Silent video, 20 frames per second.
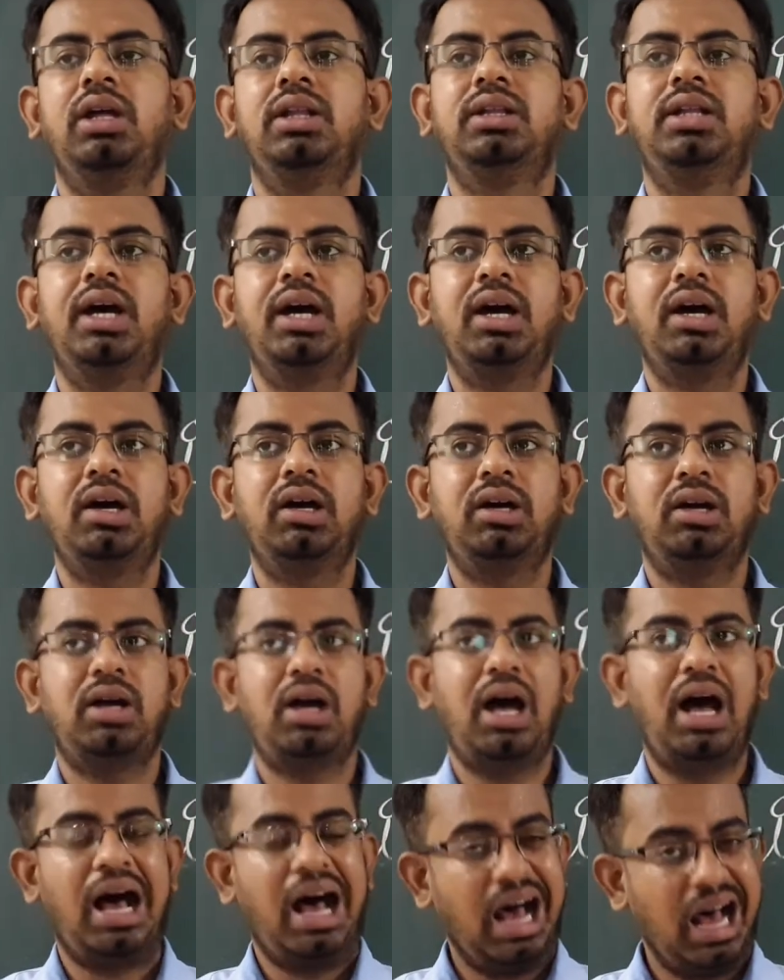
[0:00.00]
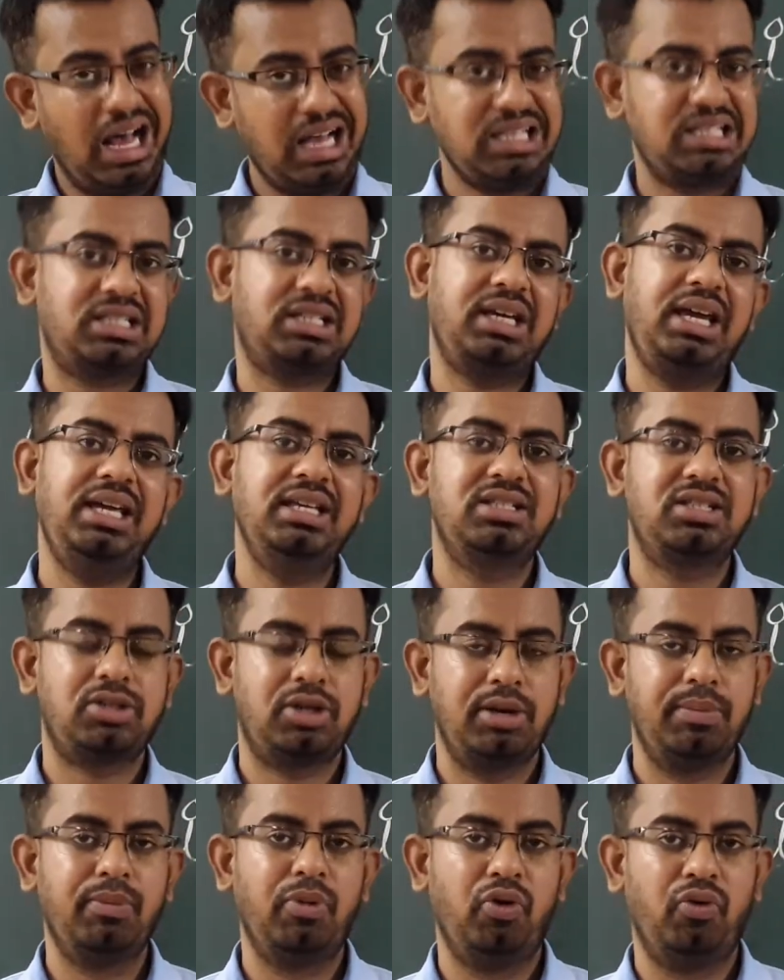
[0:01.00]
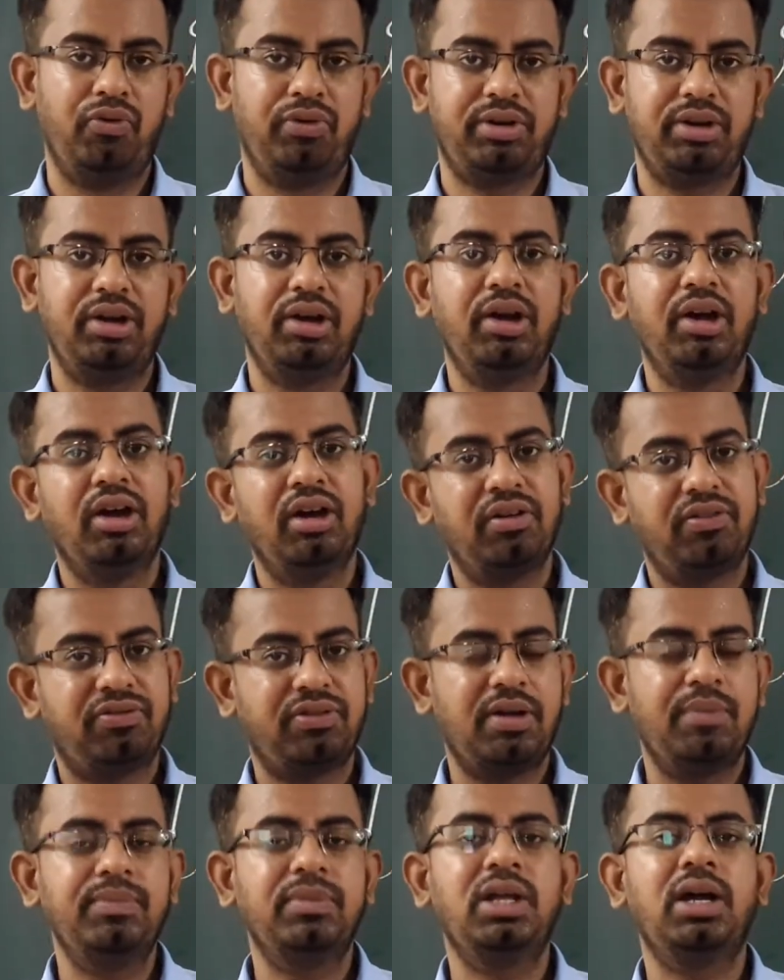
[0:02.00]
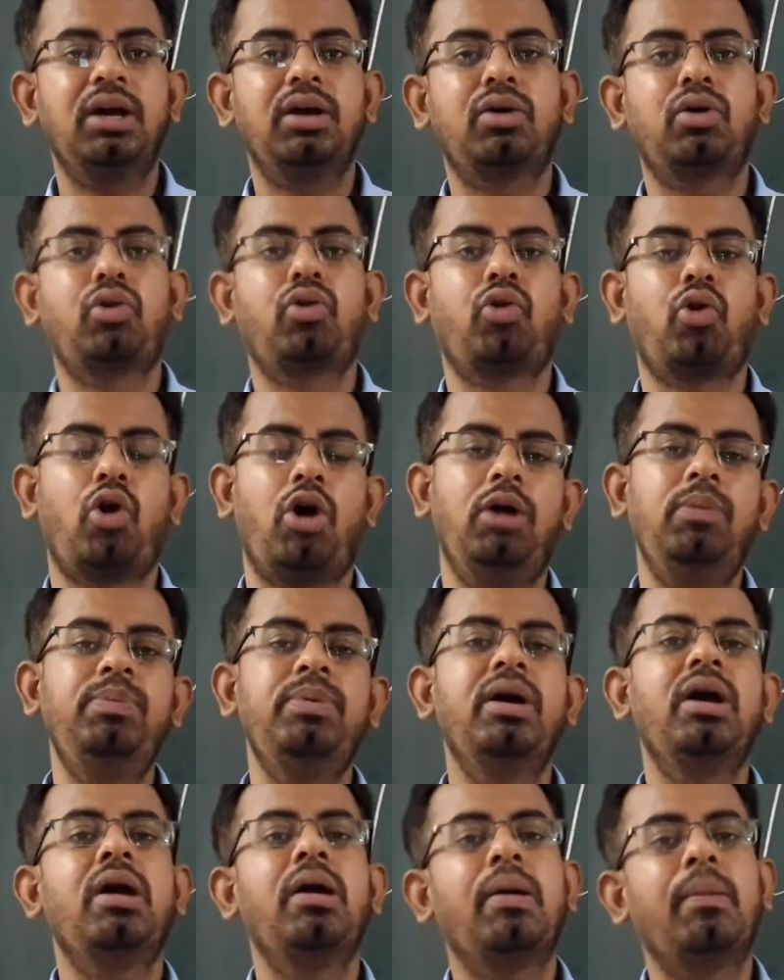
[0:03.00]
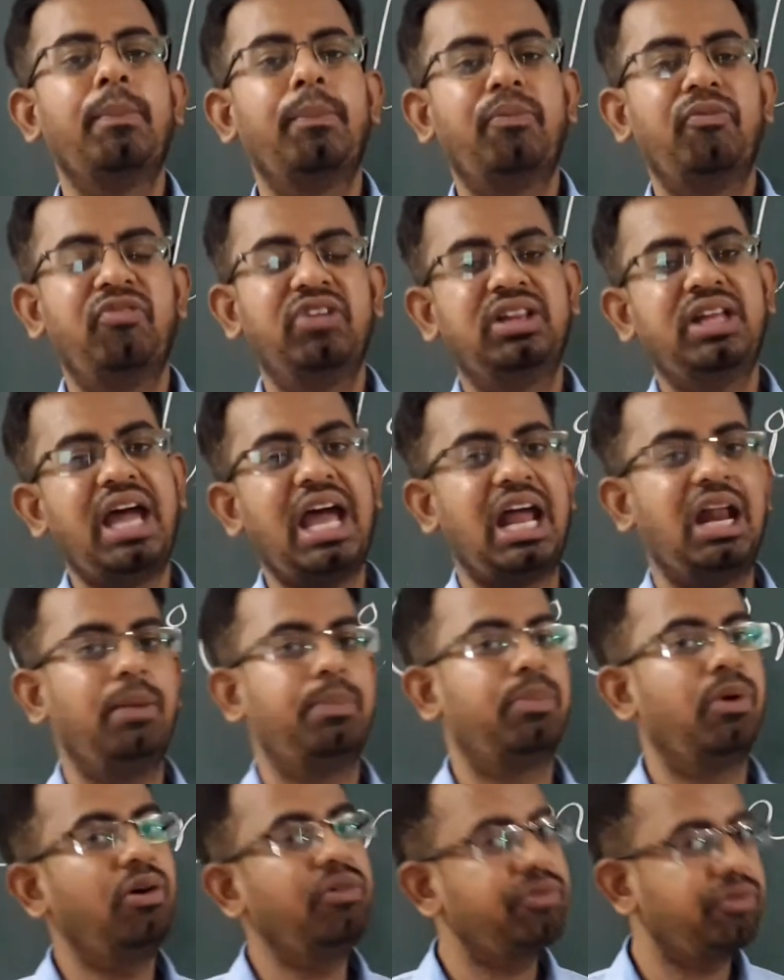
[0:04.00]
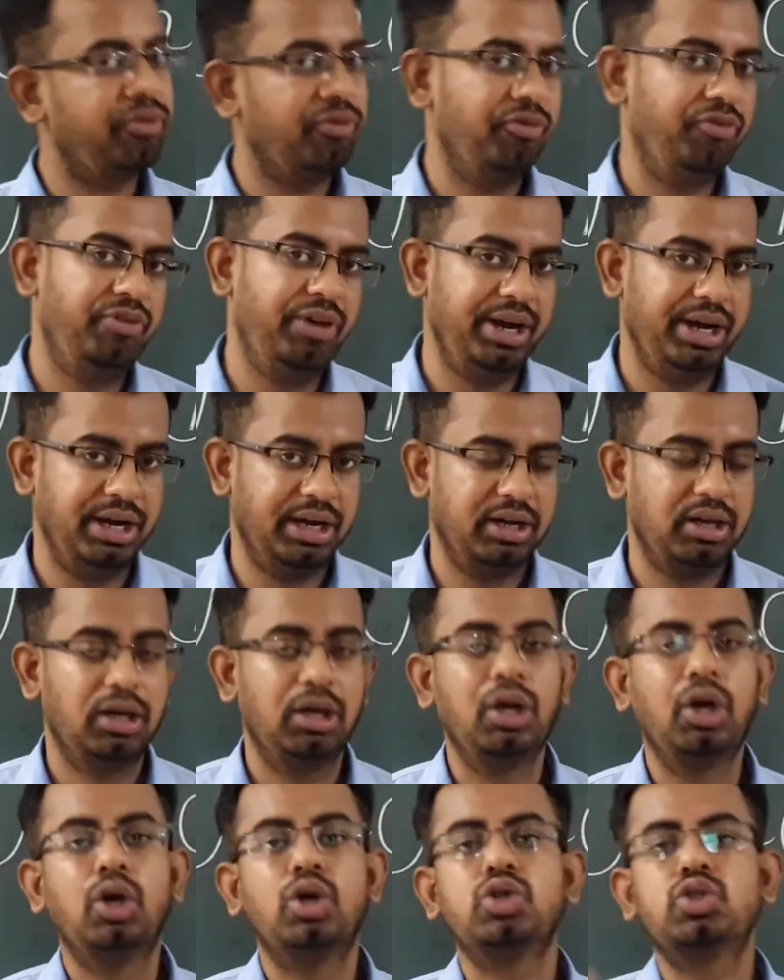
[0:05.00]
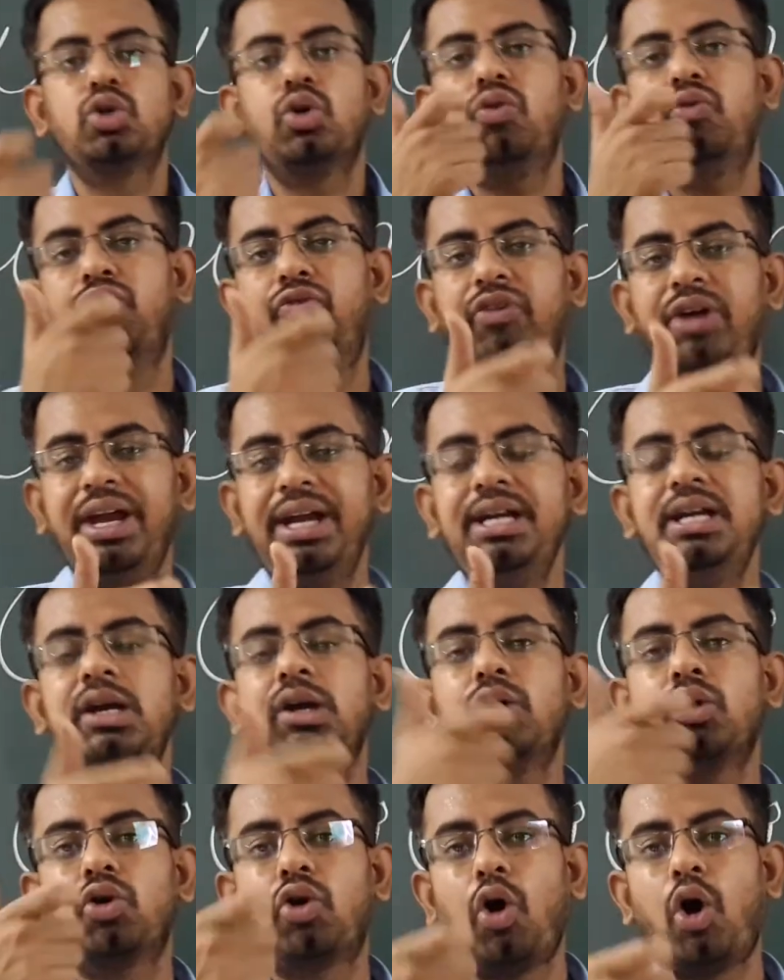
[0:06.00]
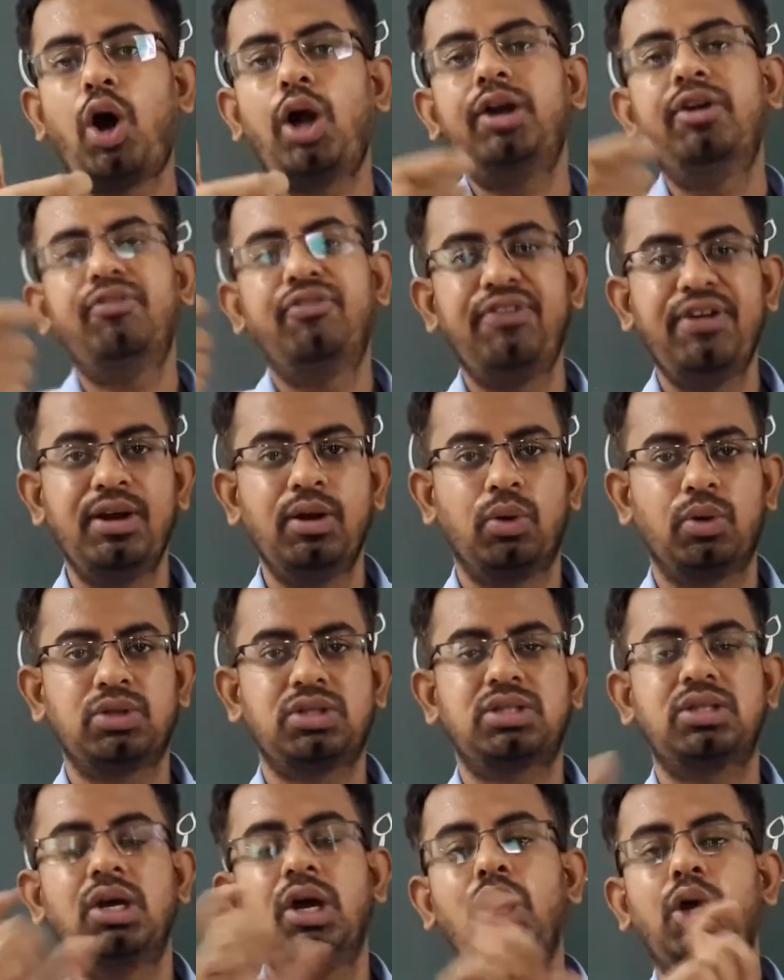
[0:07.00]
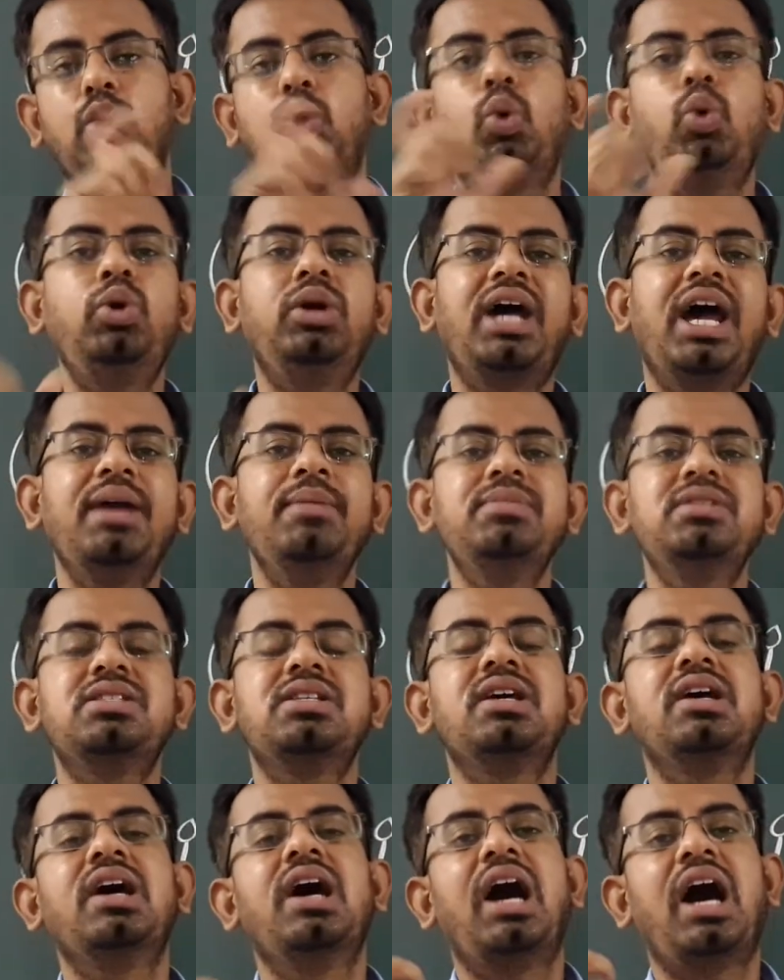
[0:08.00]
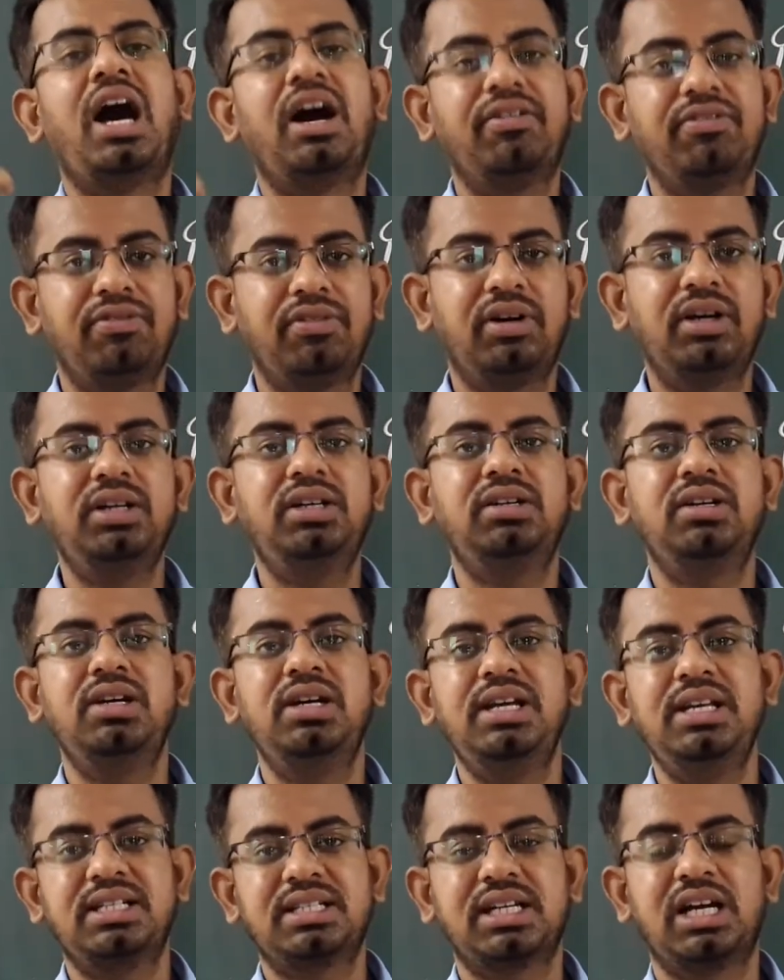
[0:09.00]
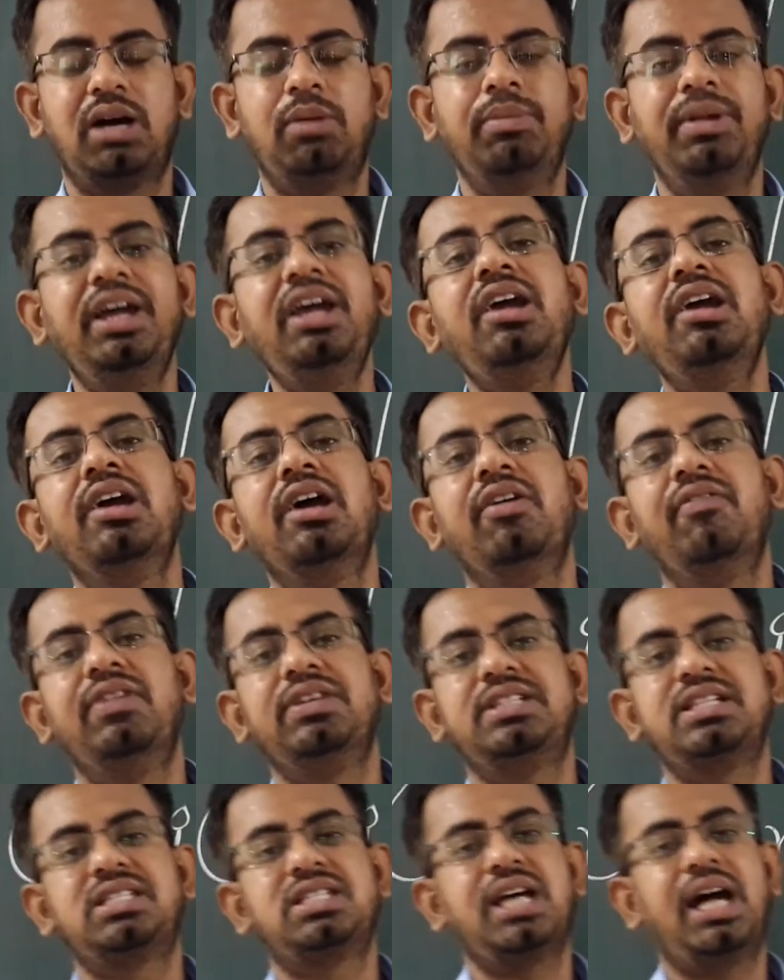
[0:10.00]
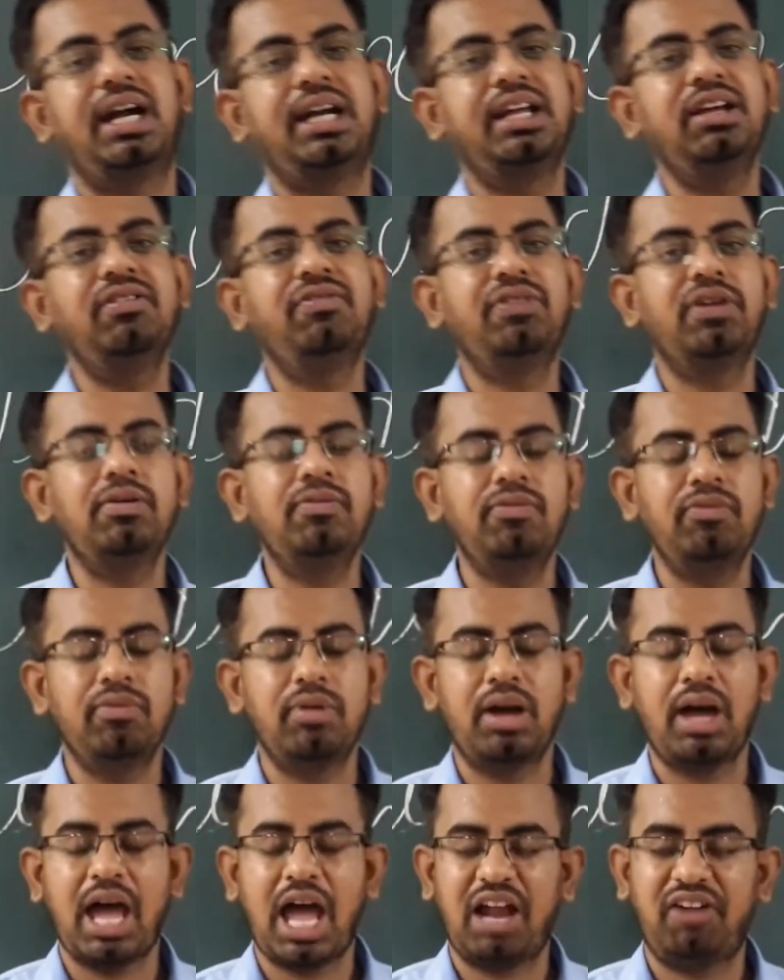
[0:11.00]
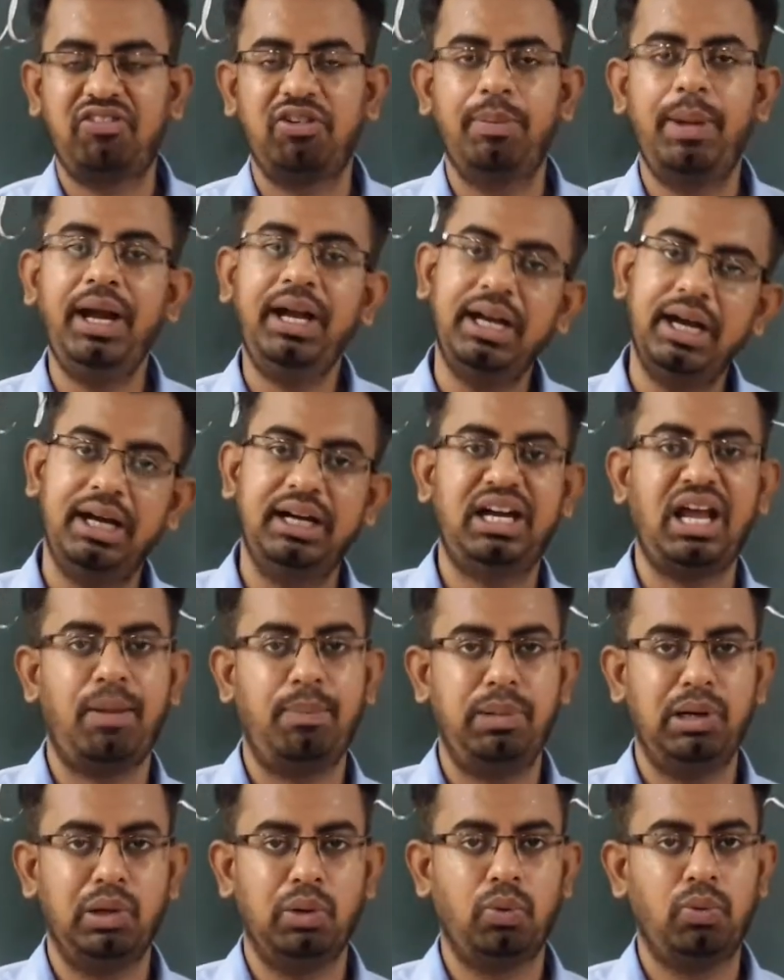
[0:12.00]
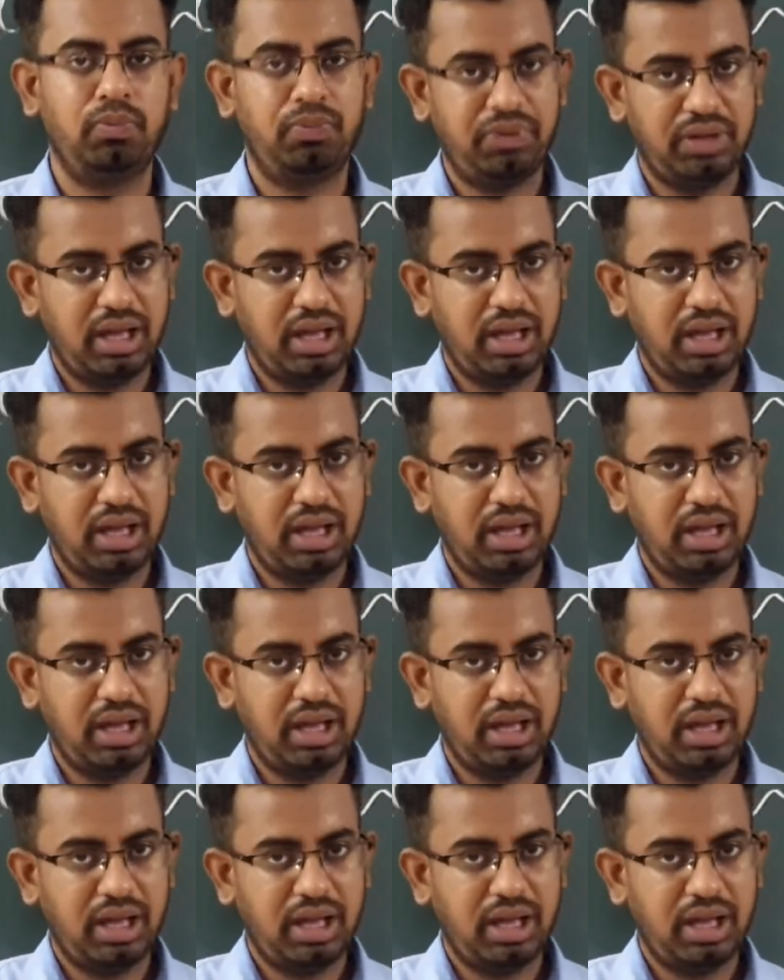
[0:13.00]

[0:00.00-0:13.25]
the husk is removed from the crop with the help of wind. So wind god winnows. 2 times a word is coming which is starting from alphabet W.